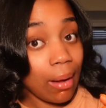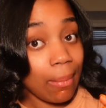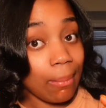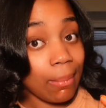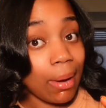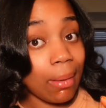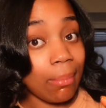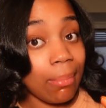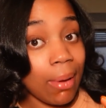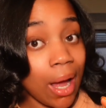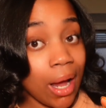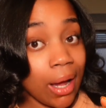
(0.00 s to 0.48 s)

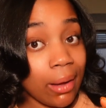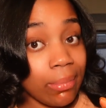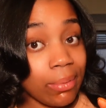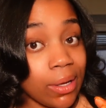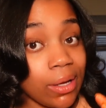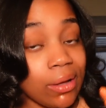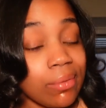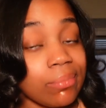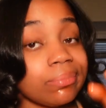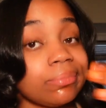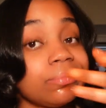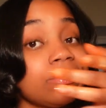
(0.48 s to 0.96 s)
But
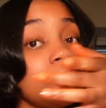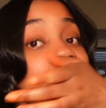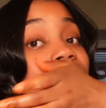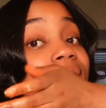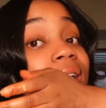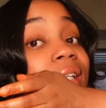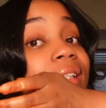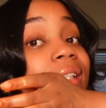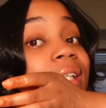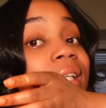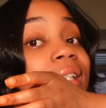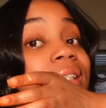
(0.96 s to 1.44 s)
baby,
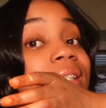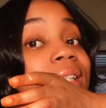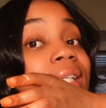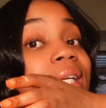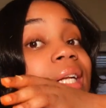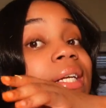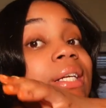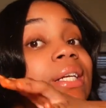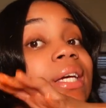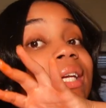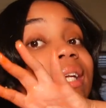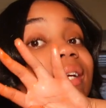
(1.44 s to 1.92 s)
let's get to the
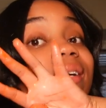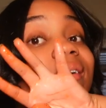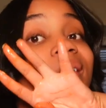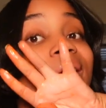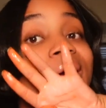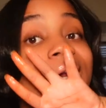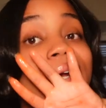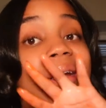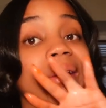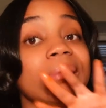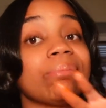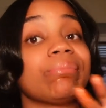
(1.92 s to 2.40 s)
nitty
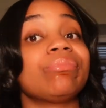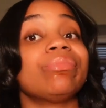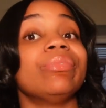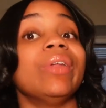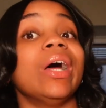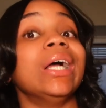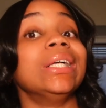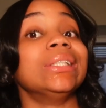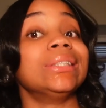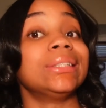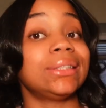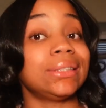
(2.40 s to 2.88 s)
gritty.
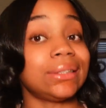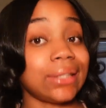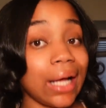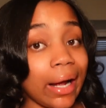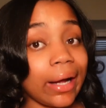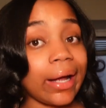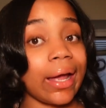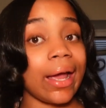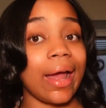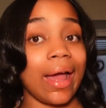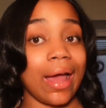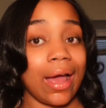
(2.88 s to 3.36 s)
That
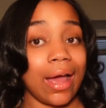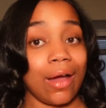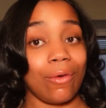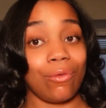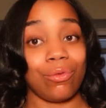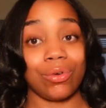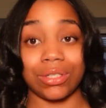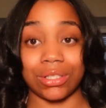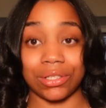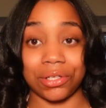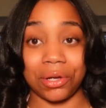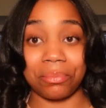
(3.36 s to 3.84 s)
second half
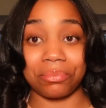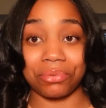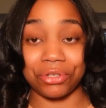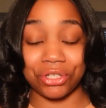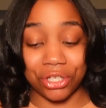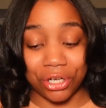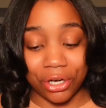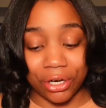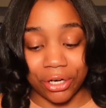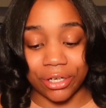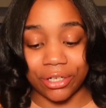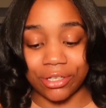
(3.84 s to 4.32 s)
was something
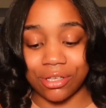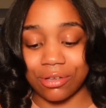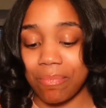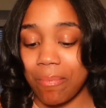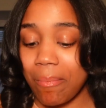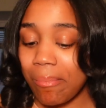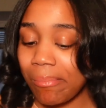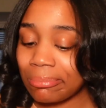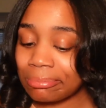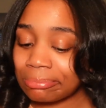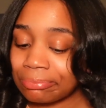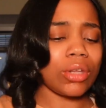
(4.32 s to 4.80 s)
serious.
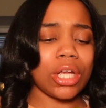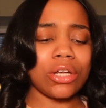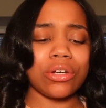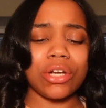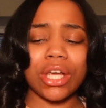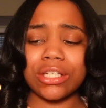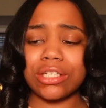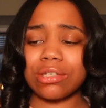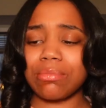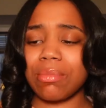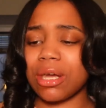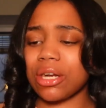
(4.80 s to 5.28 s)

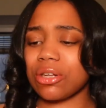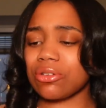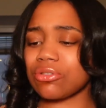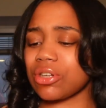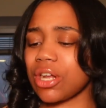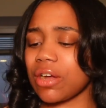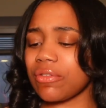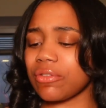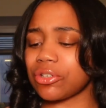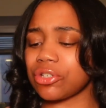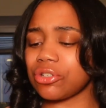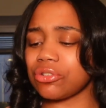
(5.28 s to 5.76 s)
Their tomatoes
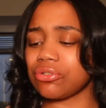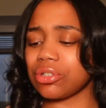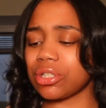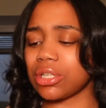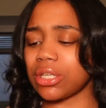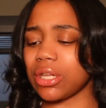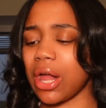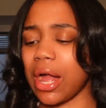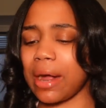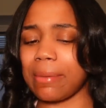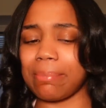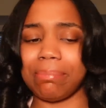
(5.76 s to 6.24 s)
never usually
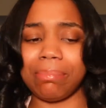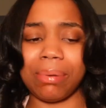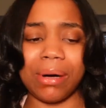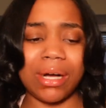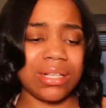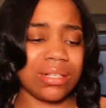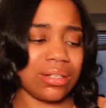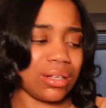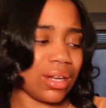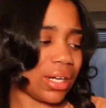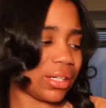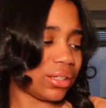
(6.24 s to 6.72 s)
like
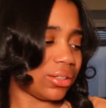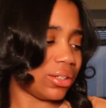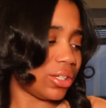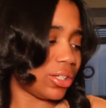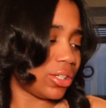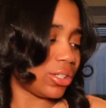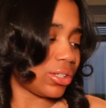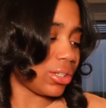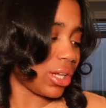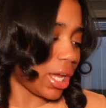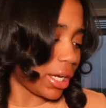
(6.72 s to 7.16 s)
bust like this.